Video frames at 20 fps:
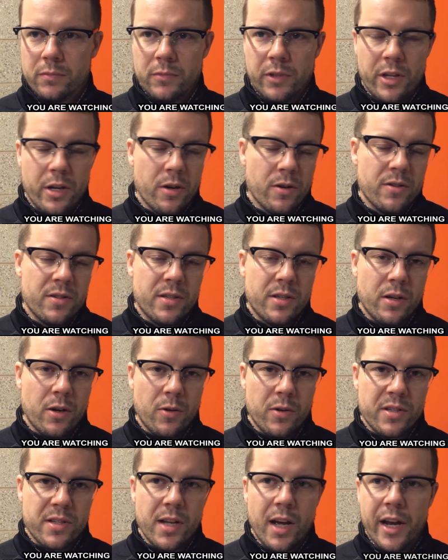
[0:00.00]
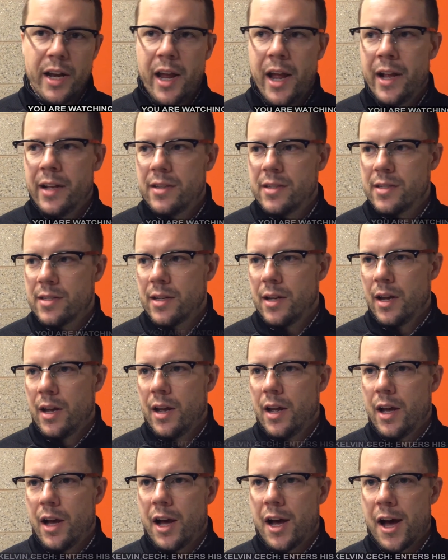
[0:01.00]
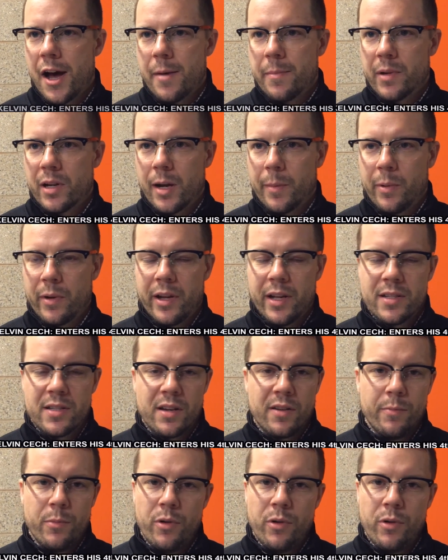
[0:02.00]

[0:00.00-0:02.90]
years, as 98s. A couple kids that are